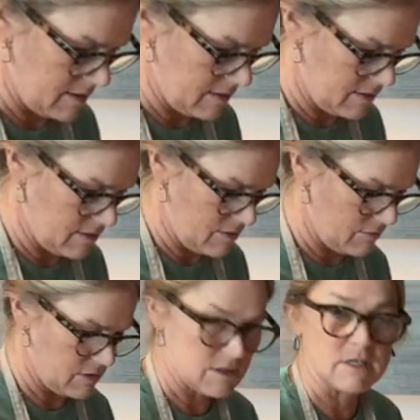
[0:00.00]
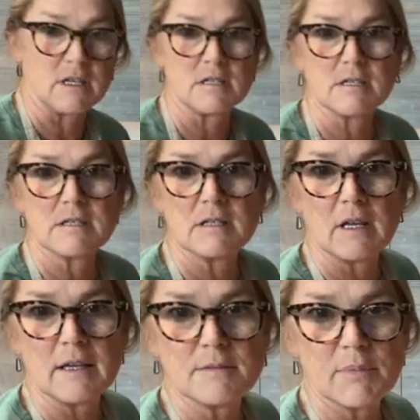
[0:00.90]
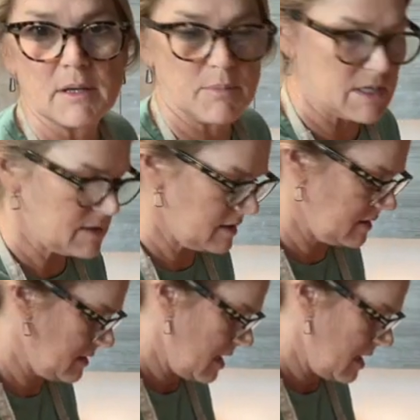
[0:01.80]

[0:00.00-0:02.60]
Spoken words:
So you see, just nice big pieces,